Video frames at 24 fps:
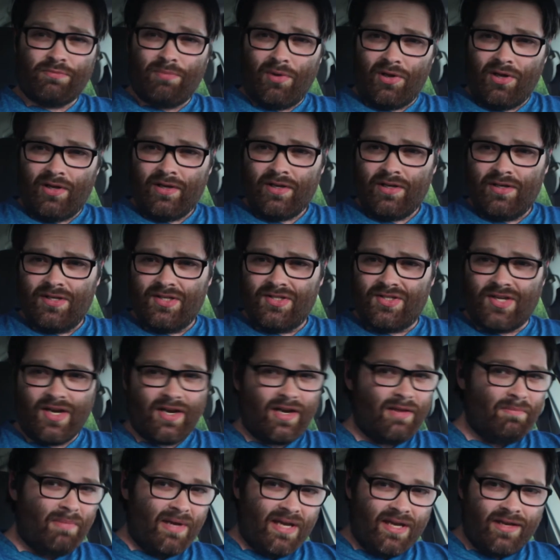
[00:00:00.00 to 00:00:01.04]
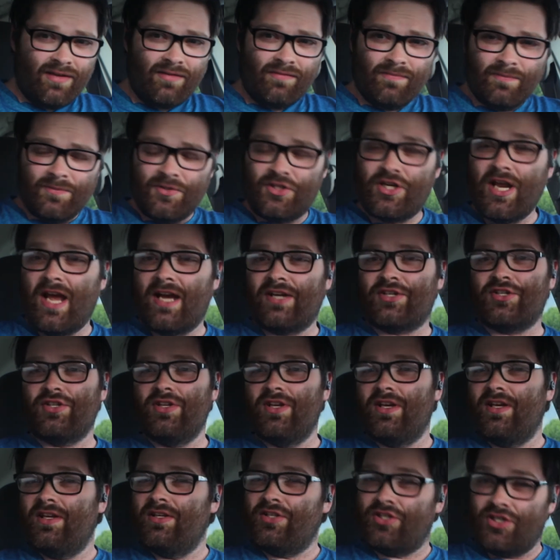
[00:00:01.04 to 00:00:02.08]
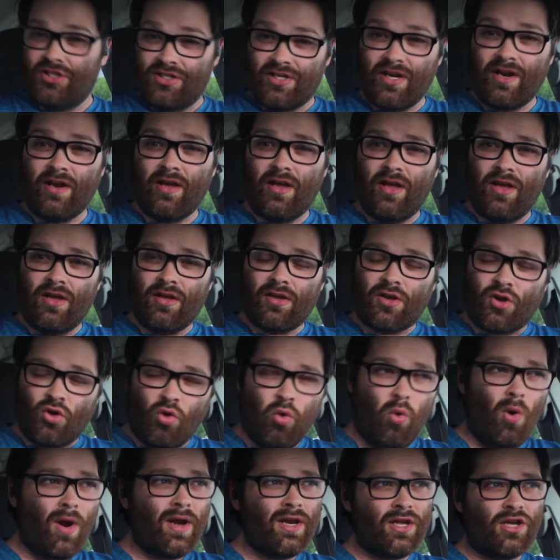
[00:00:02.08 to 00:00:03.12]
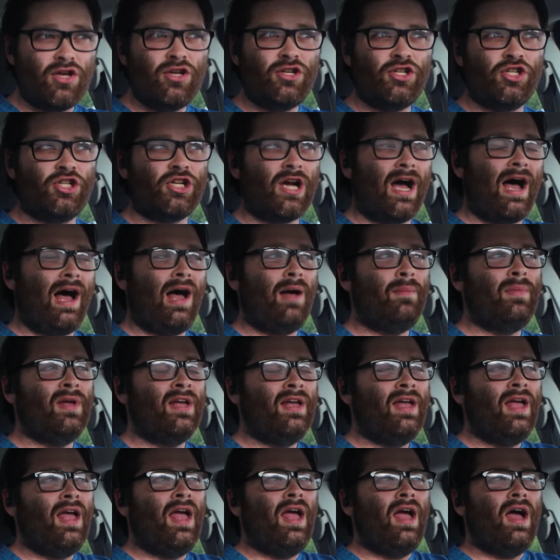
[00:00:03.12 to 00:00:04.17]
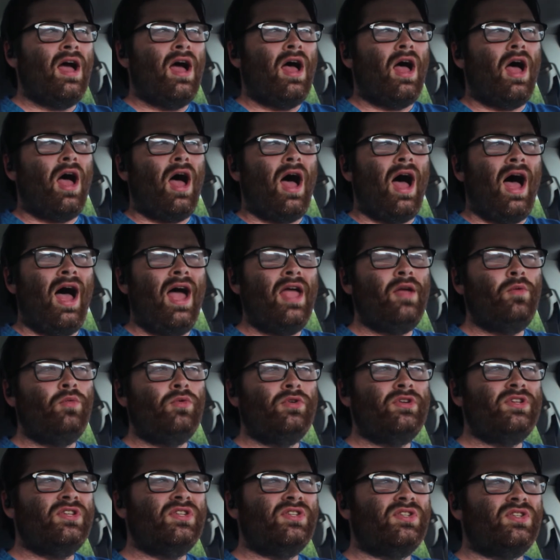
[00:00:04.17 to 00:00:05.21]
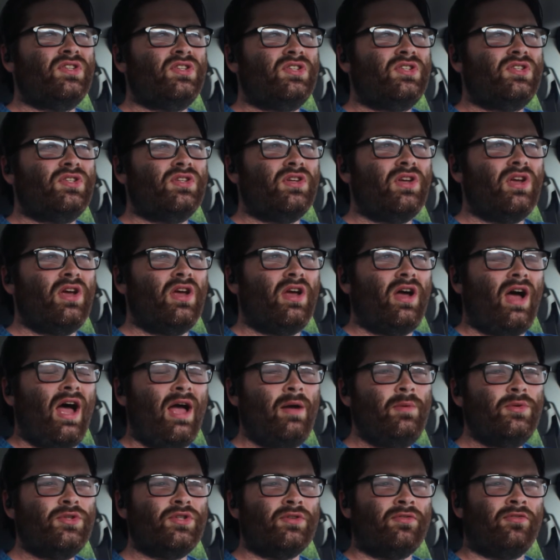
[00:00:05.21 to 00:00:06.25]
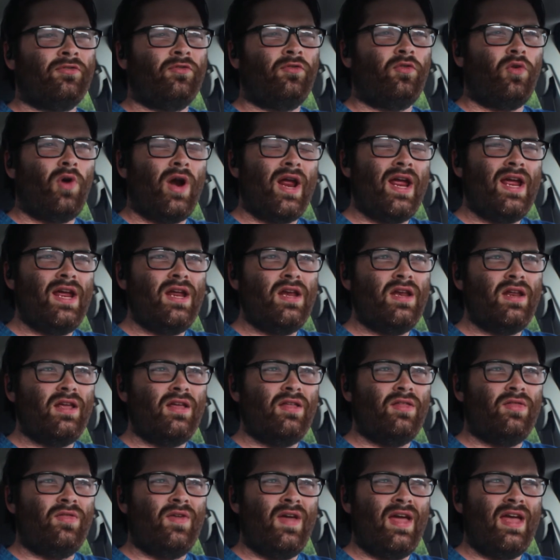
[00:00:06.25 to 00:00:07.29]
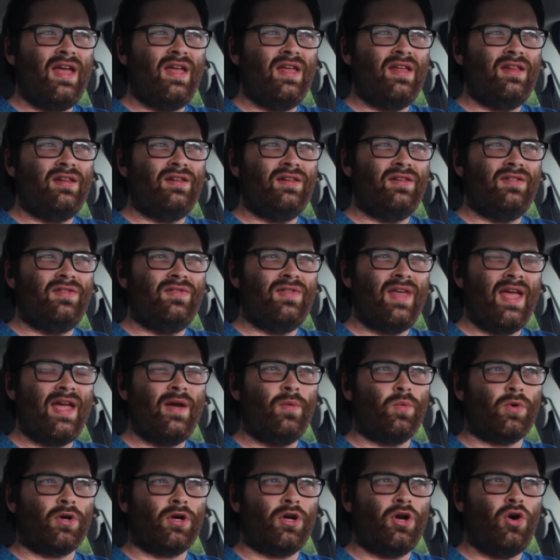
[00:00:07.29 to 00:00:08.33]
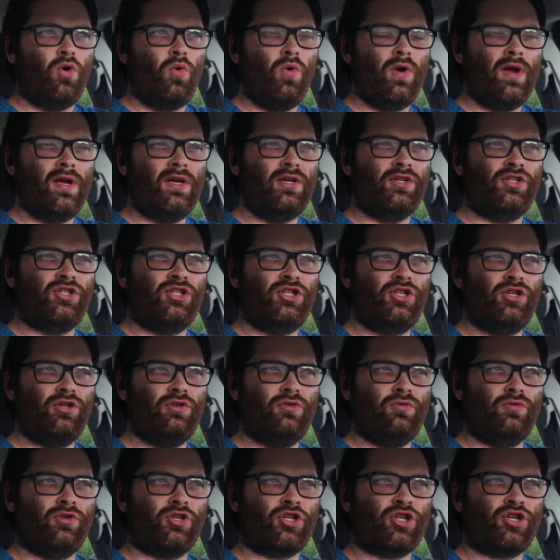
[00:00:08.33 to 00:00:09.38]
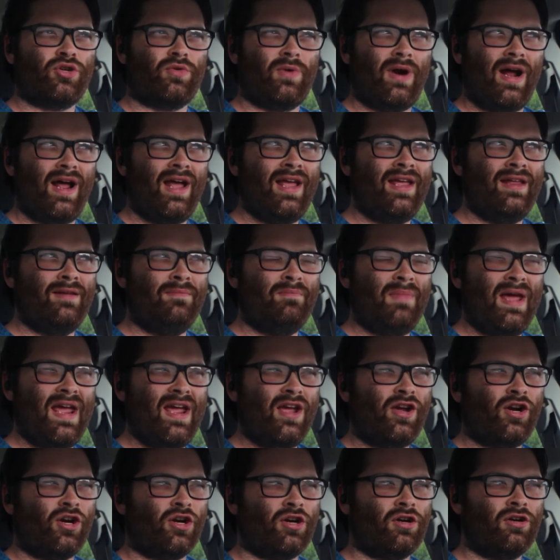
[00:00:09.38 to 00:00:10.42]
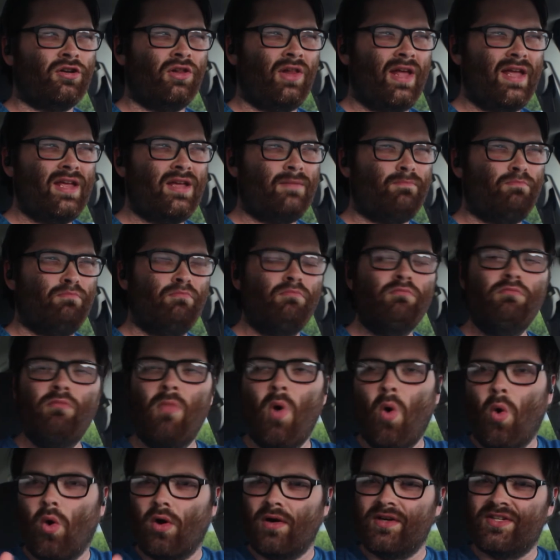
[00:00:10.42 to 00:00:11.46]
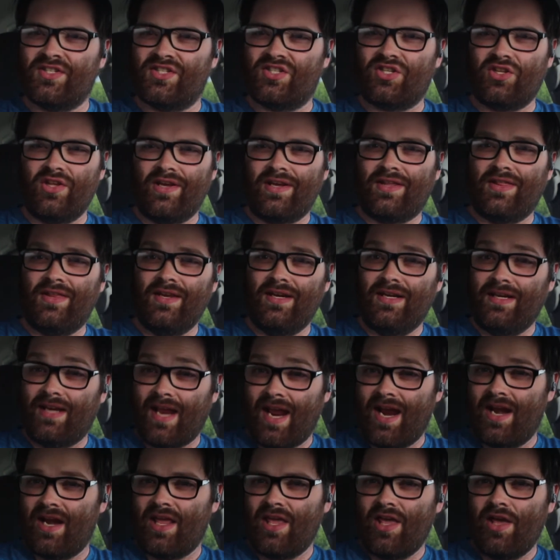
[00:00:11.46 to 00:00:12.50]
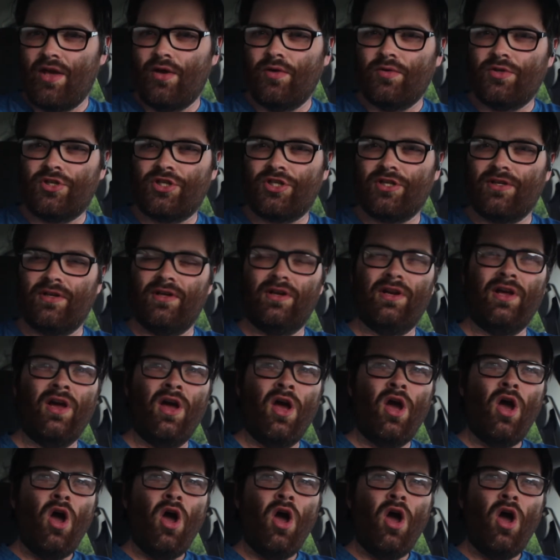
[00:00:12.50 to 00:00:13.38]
Bullock, Sandy B, she did quite a good job. I was afraid that they were going to try and make her like more slick than Danny Ocean,